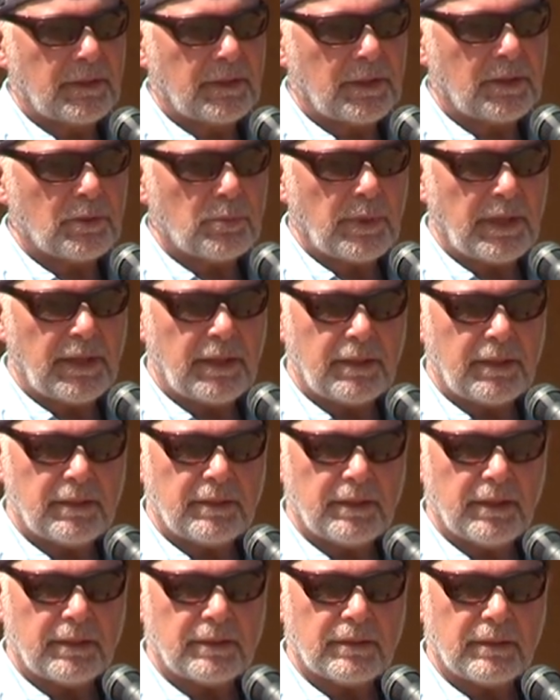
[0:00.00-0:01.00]
and the way
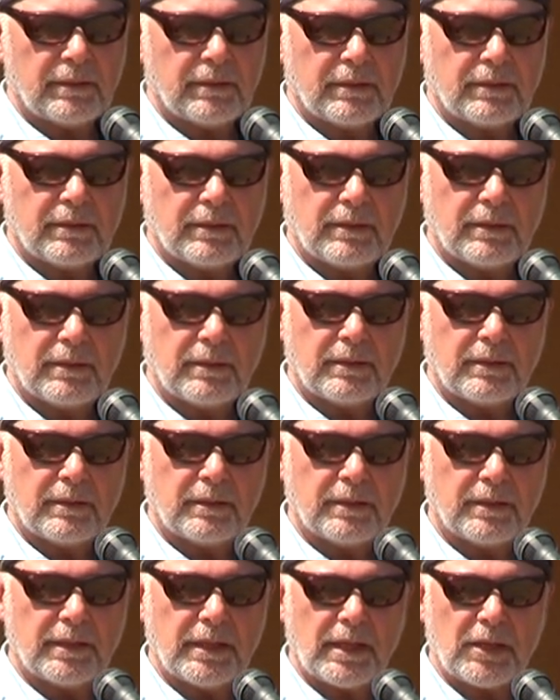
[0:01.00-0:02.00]
that
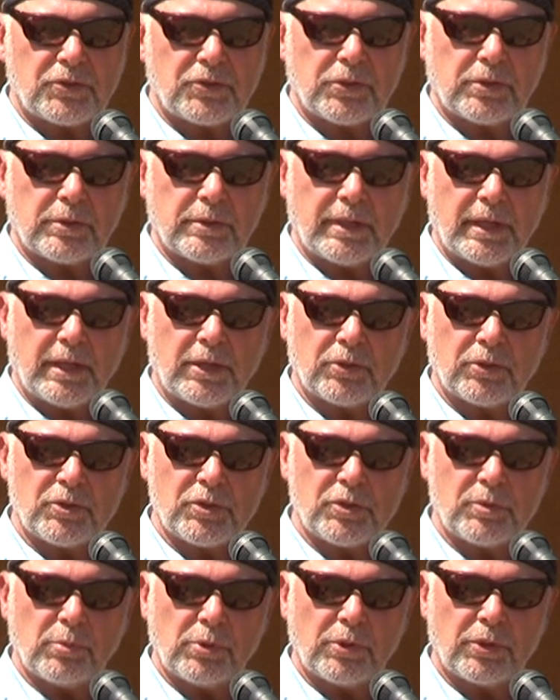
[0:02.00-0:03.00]
the National
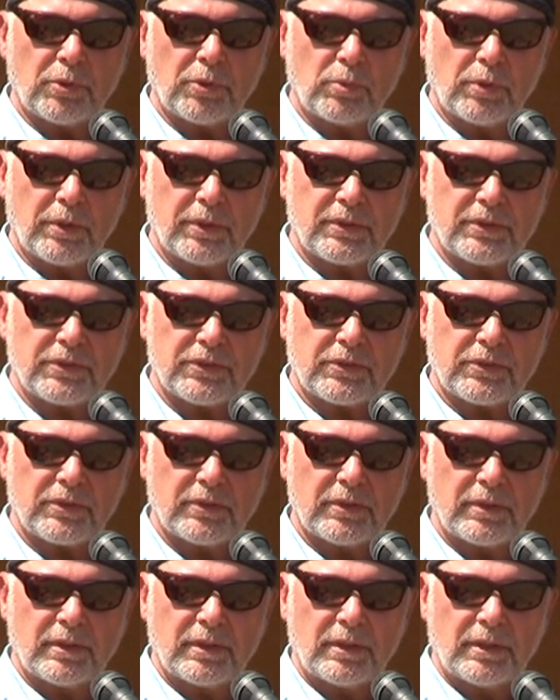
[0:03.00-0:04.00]
Energy Board works,
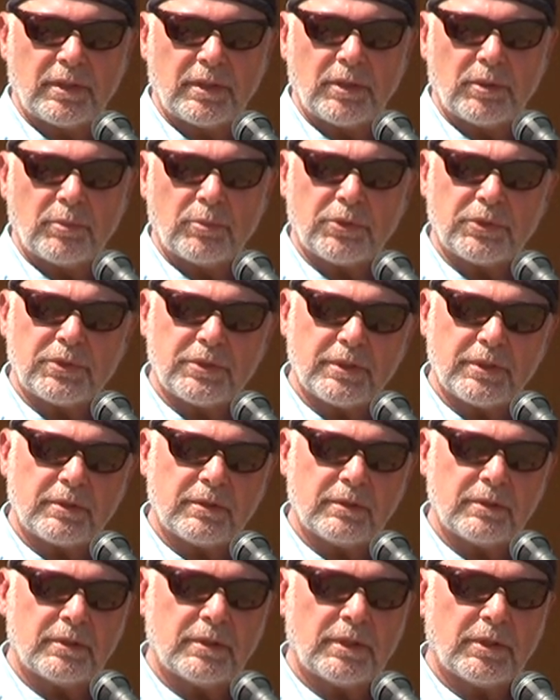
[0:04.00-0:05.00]

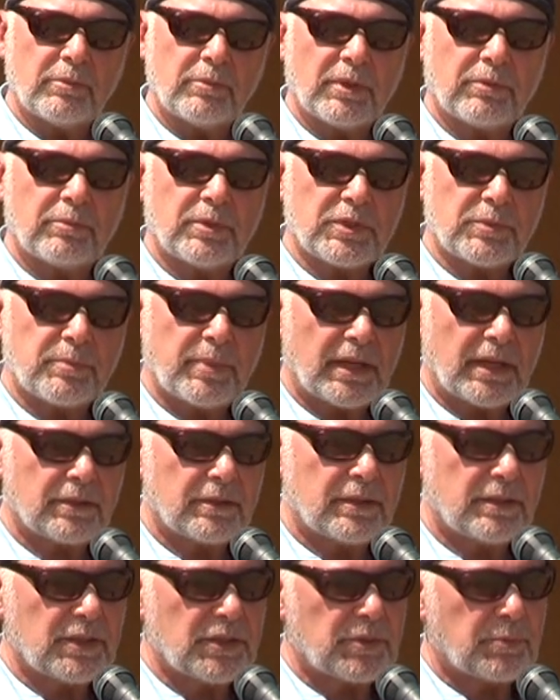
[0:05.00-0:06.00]
particularly with
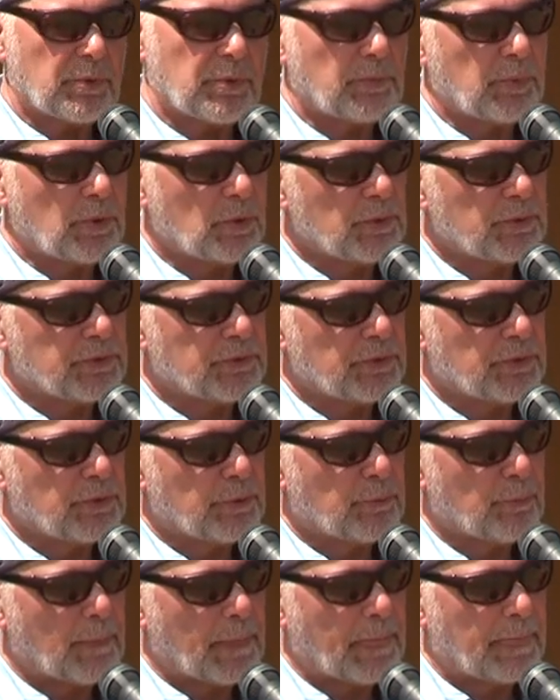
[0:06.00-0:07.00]
respect to this
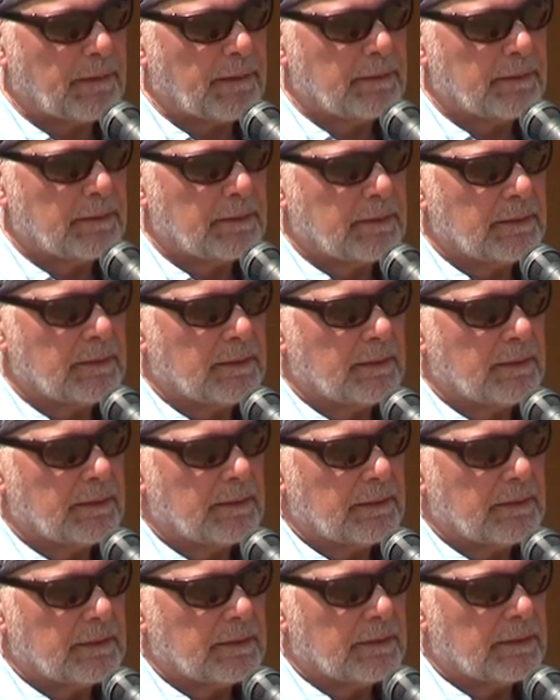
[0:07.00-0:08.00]
proposal,
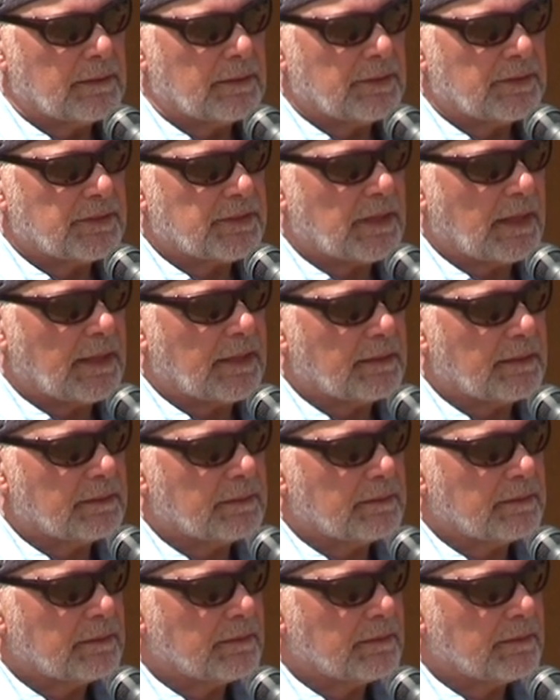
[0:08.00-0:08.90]
is that